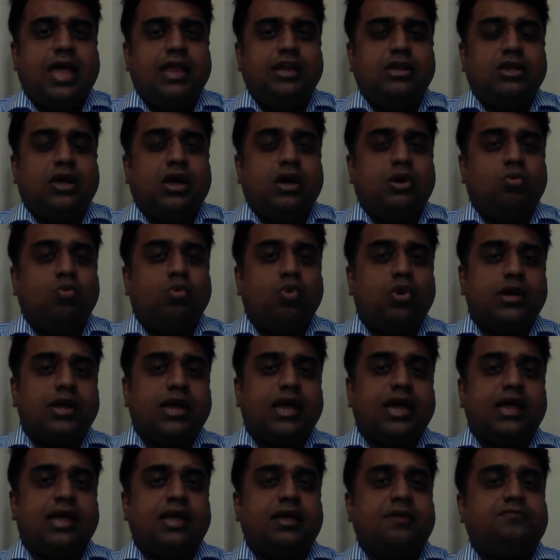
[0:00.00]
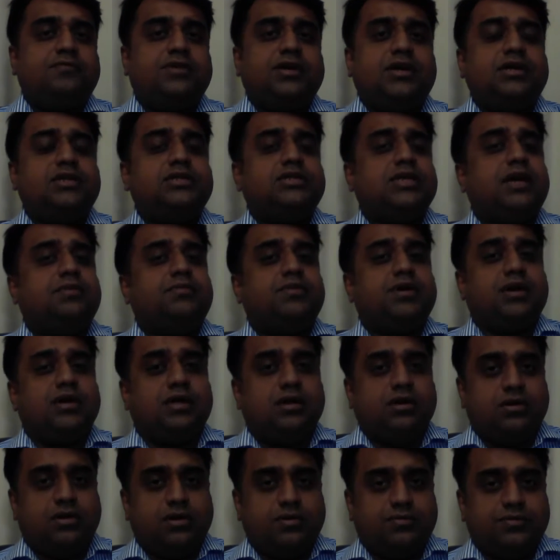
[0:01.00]
And what I have done is I've
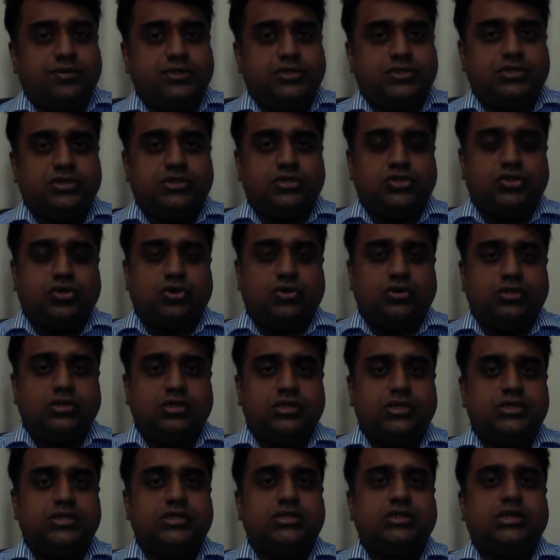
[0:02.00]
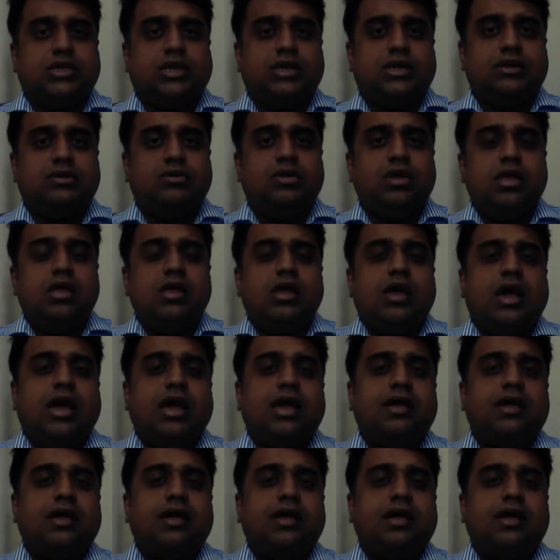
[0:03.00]
done a lot of research on this, and